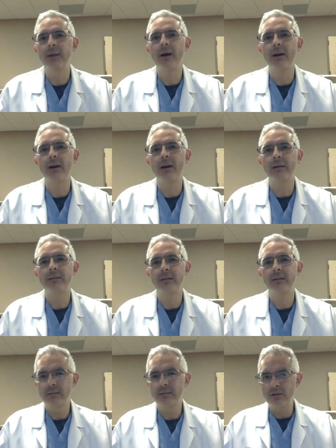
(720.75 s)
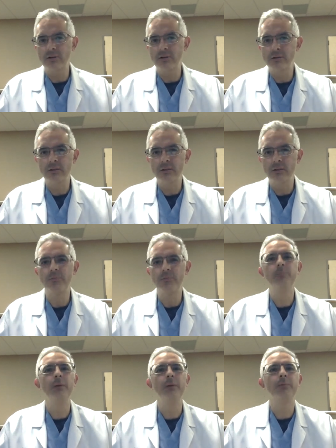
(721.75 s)
antibiotics and essentially
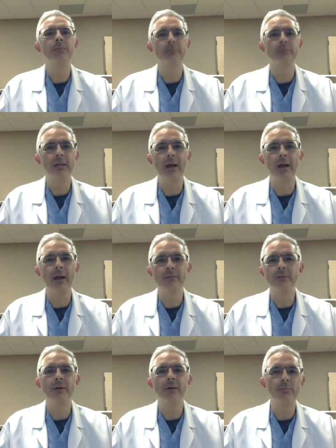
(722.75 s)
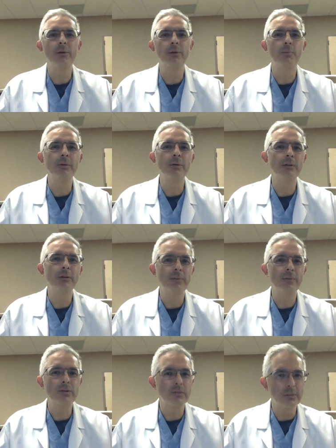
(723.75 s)
transform people's lives. You know, at one
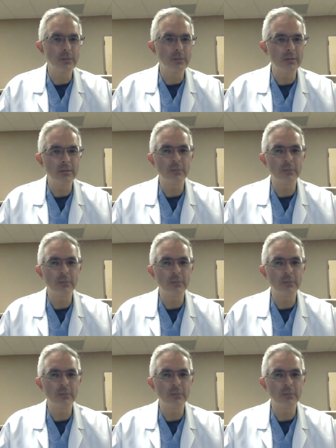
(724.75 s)
point, infectious